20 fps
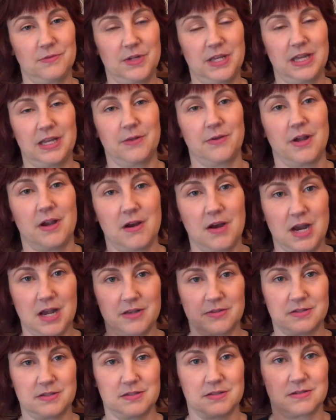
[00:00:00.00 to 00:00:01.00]
anyway, our
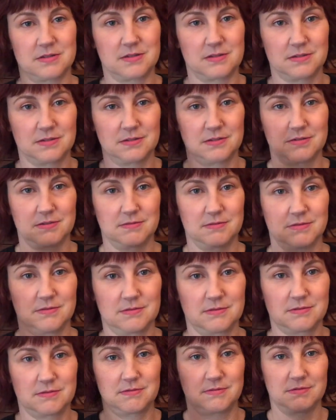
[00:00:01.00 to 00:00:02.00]
house is
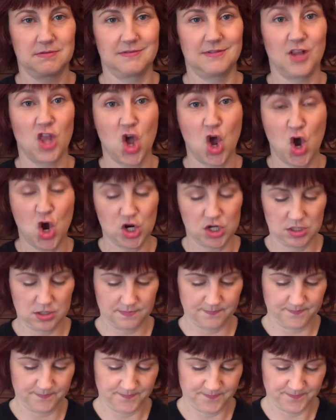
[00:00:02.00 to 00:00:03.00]

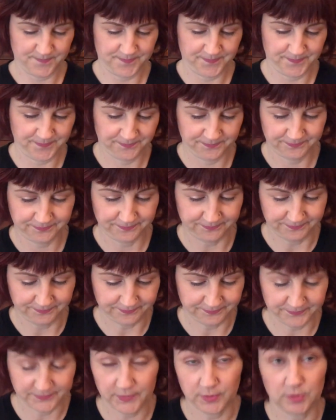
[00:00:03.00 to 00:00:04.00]
long,
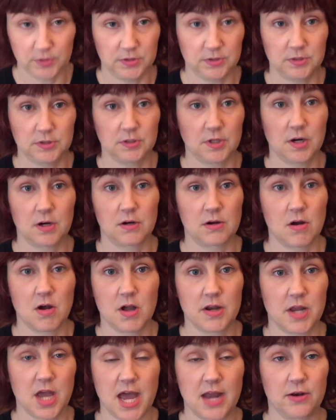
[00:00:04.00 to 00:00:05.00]
or our
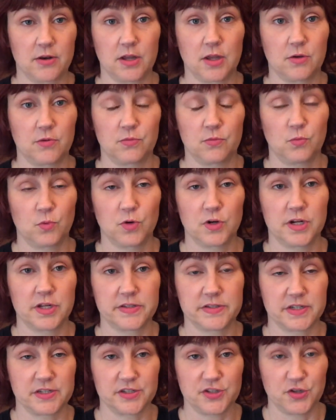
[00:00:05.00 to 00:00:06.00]
condo, I don't know. We're in a
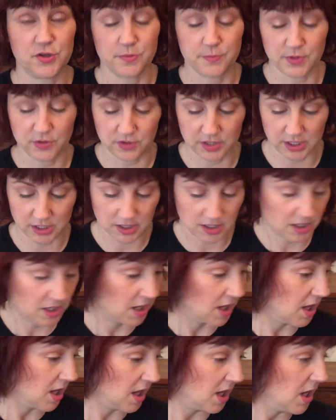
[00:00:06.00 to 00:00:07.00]
6-unit building.
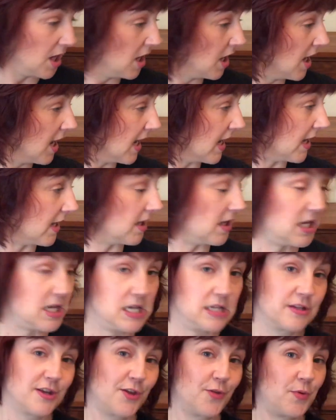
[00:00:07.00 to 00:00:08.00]
And
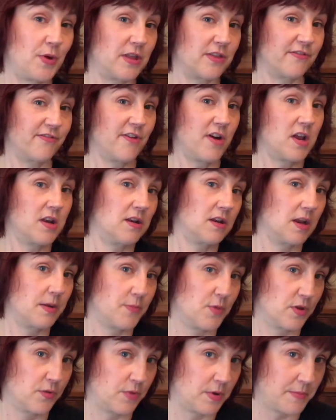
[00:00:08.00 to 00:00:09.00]
he's all the way in the front, I'm
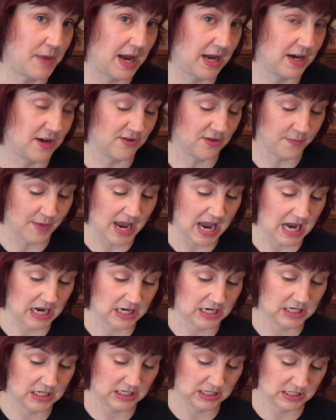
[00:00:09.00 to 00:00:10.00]
all the way back here in the
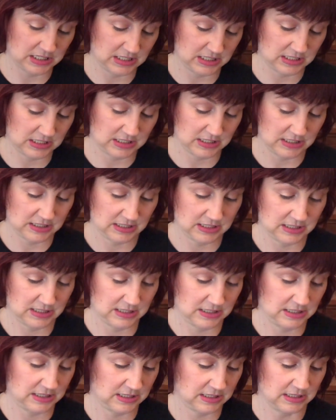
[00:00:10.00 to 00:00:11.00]
back,
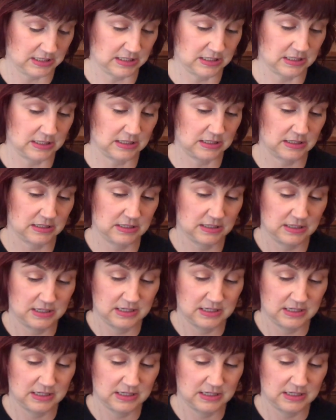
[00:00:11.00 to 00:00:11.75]
because